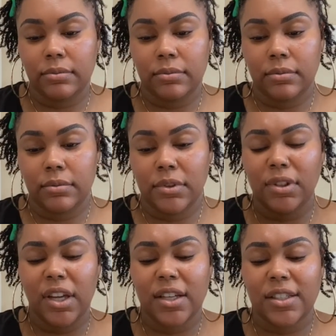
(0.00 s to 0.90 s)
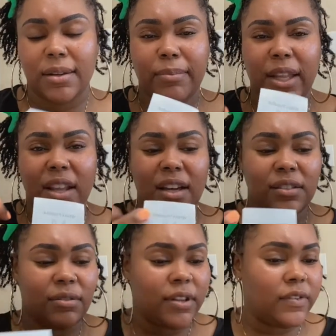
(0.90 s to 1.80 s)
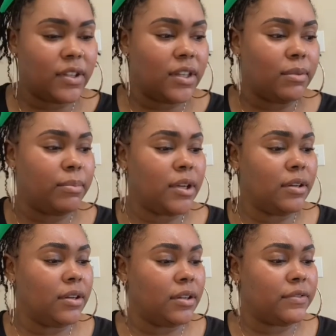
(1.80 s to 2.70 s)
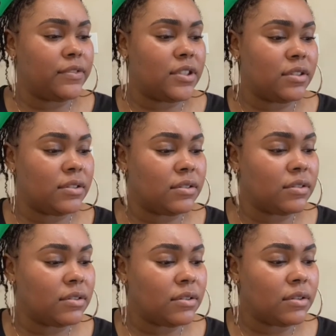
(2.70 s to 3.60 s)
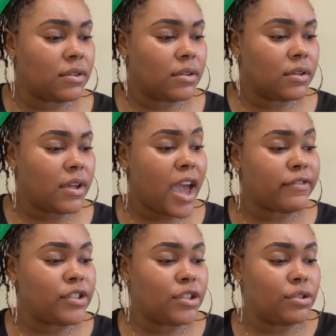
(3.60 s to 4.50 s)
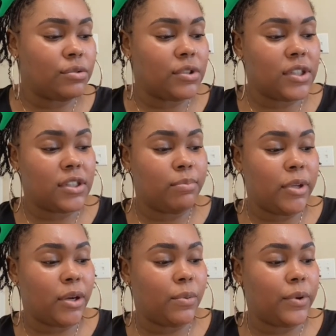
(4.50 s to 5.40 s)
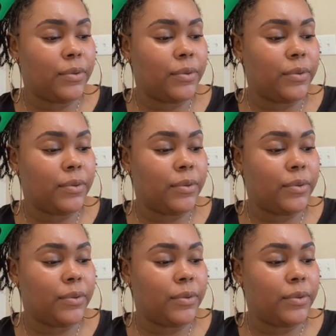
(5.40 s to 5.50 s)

So yeah, because my locks will never get big enough to have to use this big one.